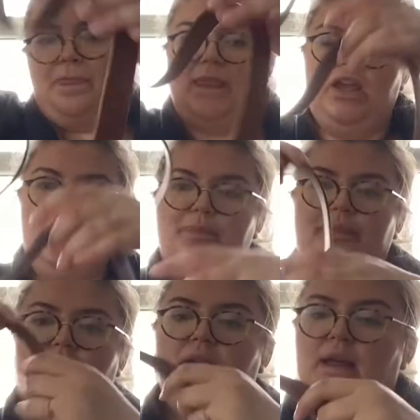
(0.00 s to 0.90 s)
cute.
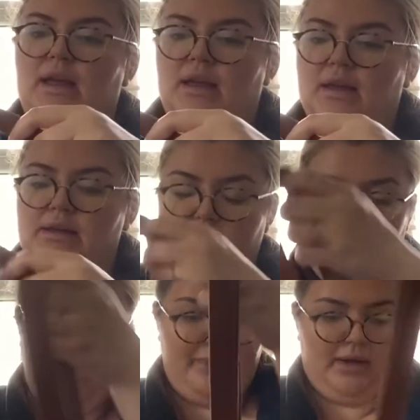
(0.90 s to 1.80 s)
So
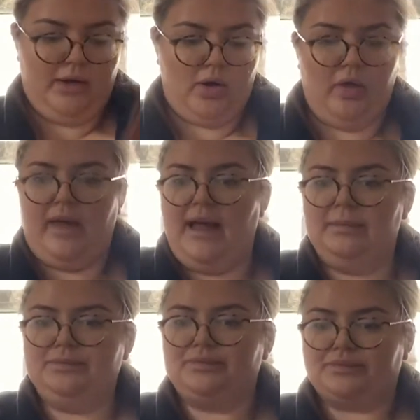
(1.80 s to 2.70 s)
yeah, got
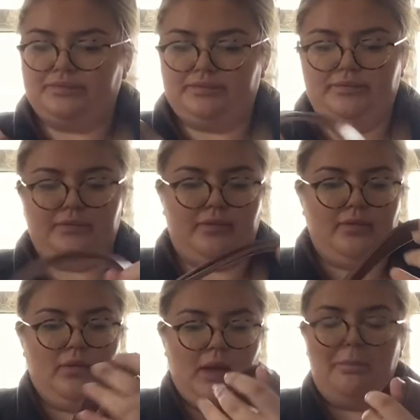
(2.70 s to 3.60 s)
that.
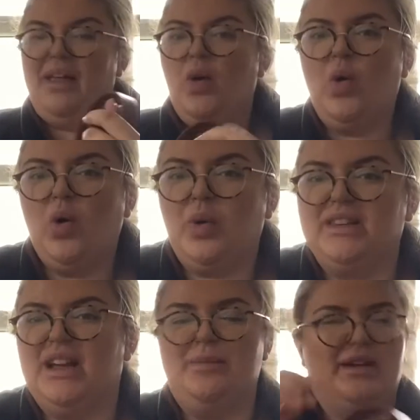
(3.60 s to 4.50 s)
Bit awkward
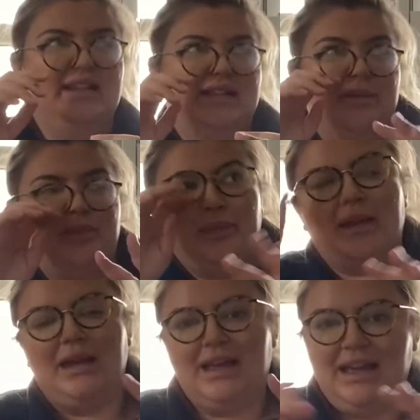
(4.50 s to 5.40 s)
though, because,
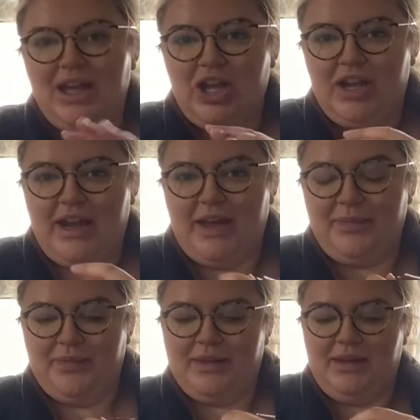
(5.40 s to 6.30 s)
you know,
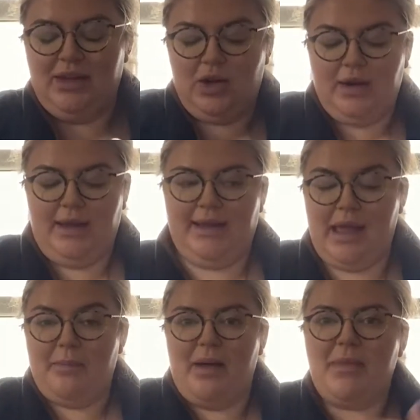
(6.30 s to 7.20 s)
you gotta like
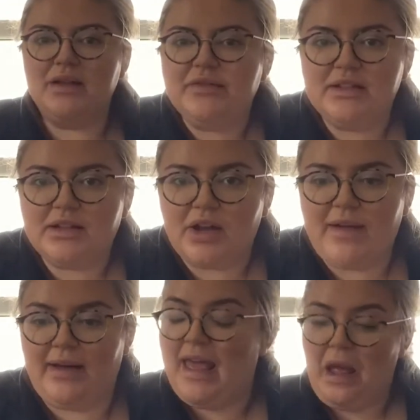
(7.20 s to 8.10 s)
get a better match, which doesn't go
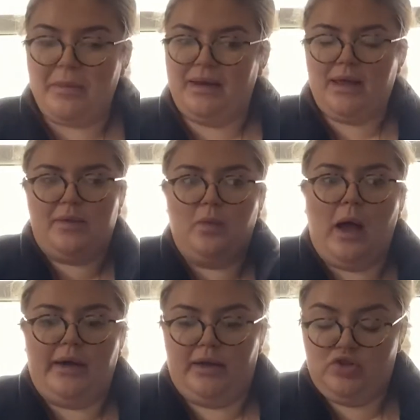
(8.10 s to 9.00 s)
round. I mean, there was
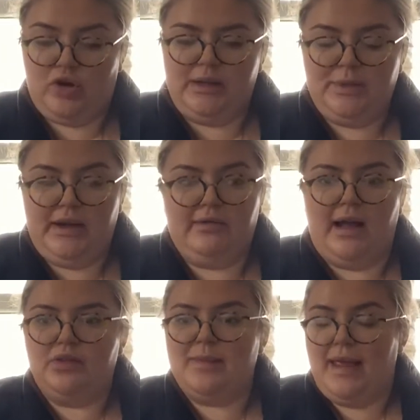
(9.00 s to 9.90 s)
one, I tried putting it
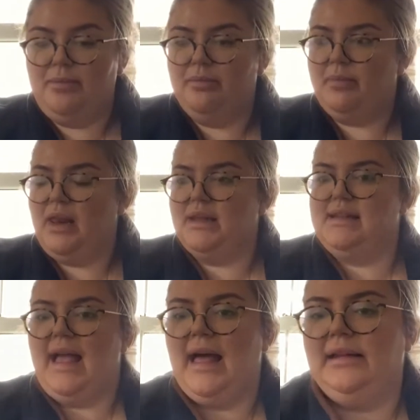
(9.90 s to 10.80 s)
around me and
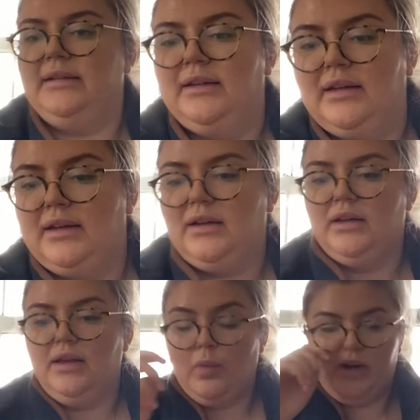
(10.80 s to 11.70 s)
bloody hell,
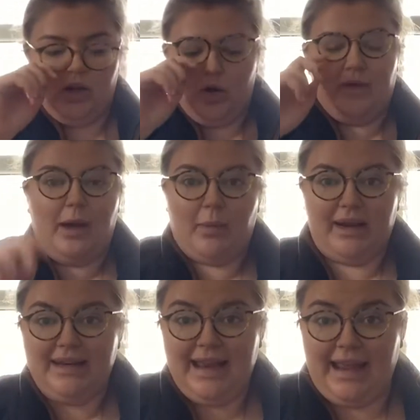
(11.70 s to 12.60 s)
would have gone round my
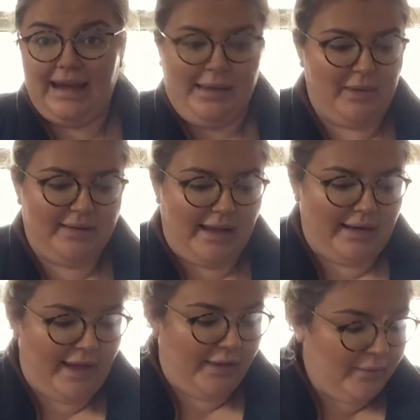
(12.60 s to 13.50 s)
knee, let me tell
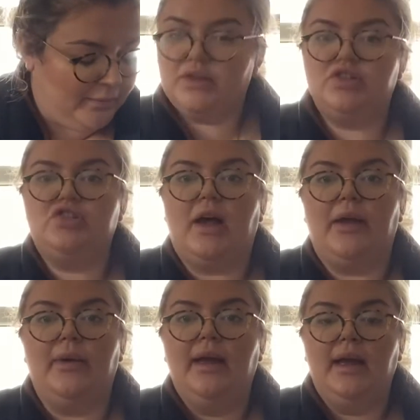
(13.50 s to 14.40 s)
you.
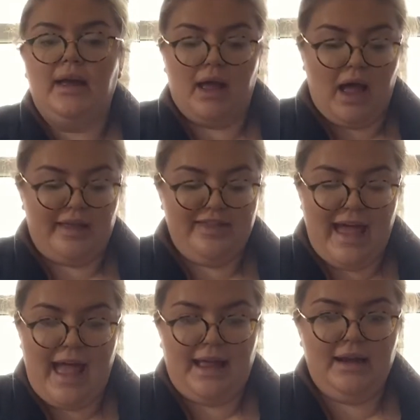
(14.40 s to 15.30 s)
So I
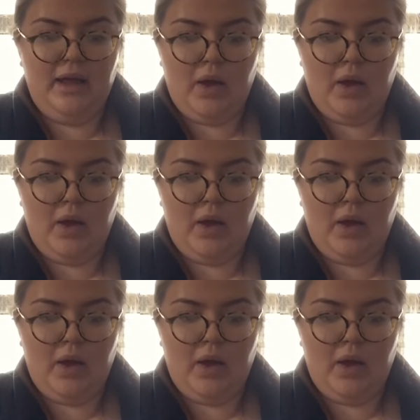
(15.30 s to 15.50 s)
then